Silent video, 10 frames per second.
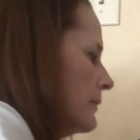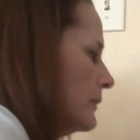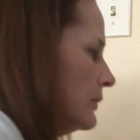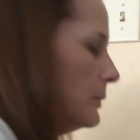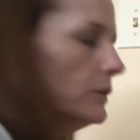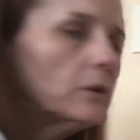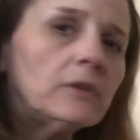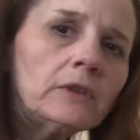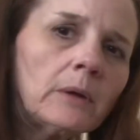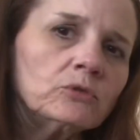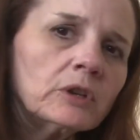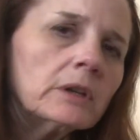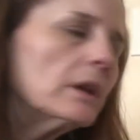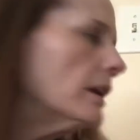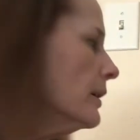So it's our subject.
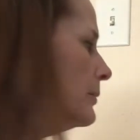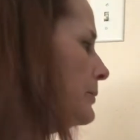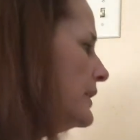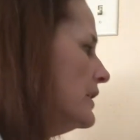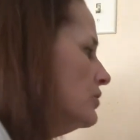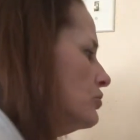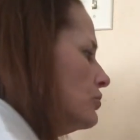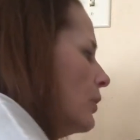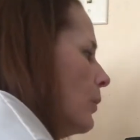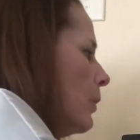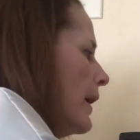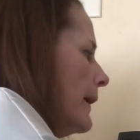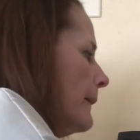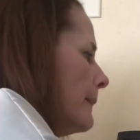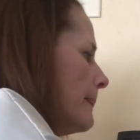Beach,
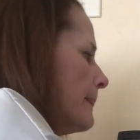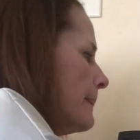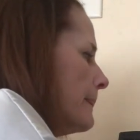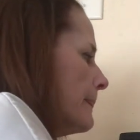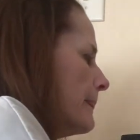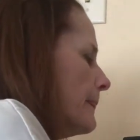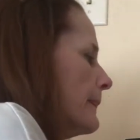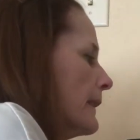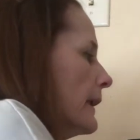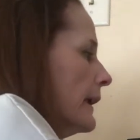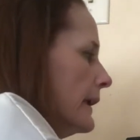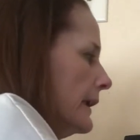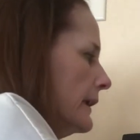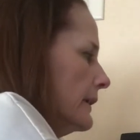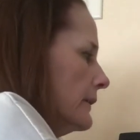what?
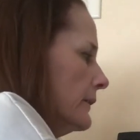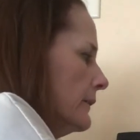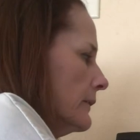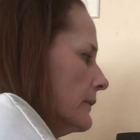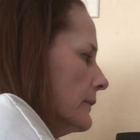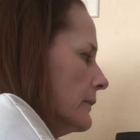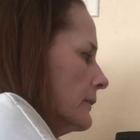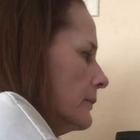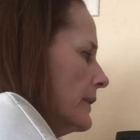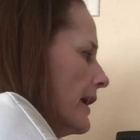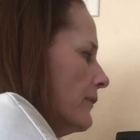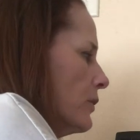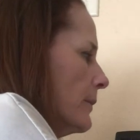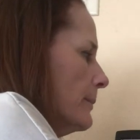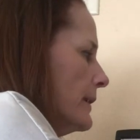Is. We have
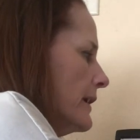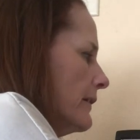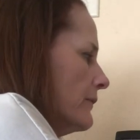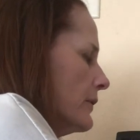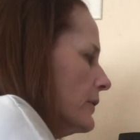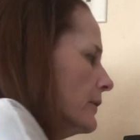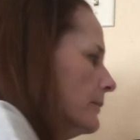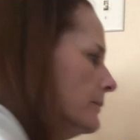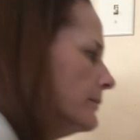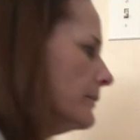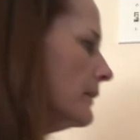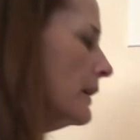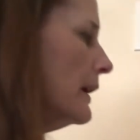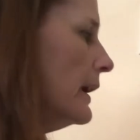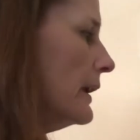our being verb.
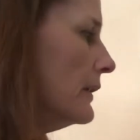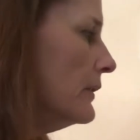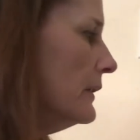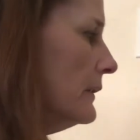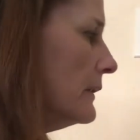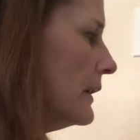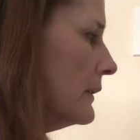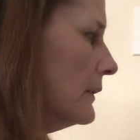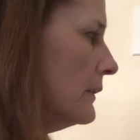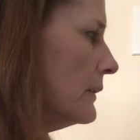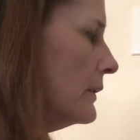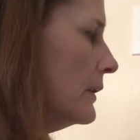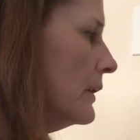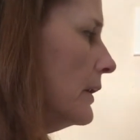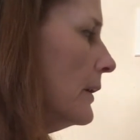And in this sentence,
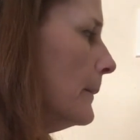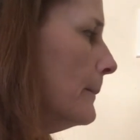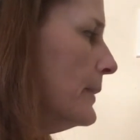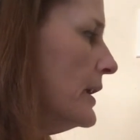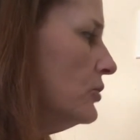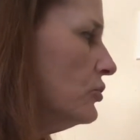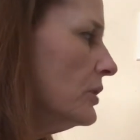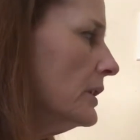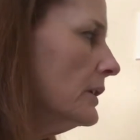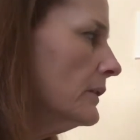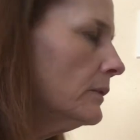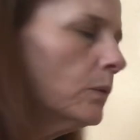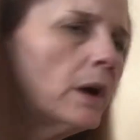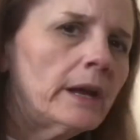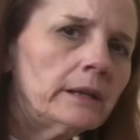beach is
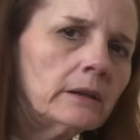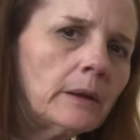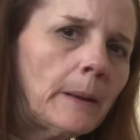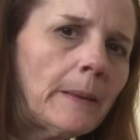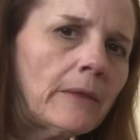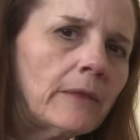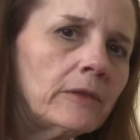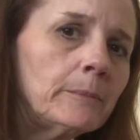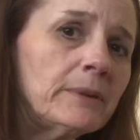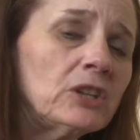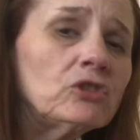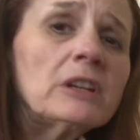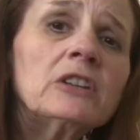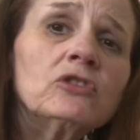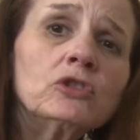what? The beach
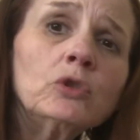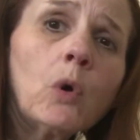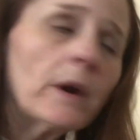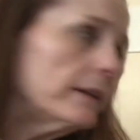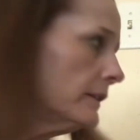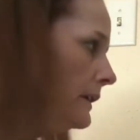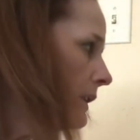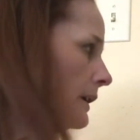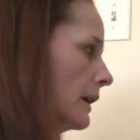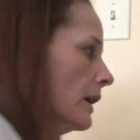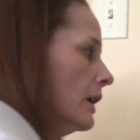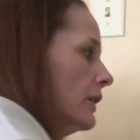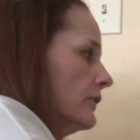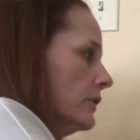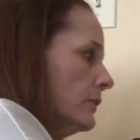is noisy.
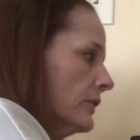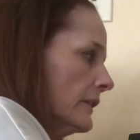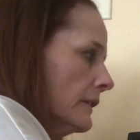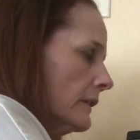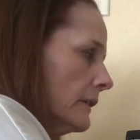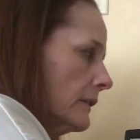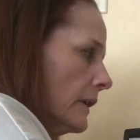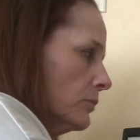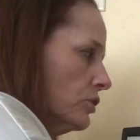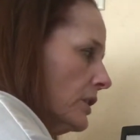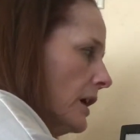So since it's a subject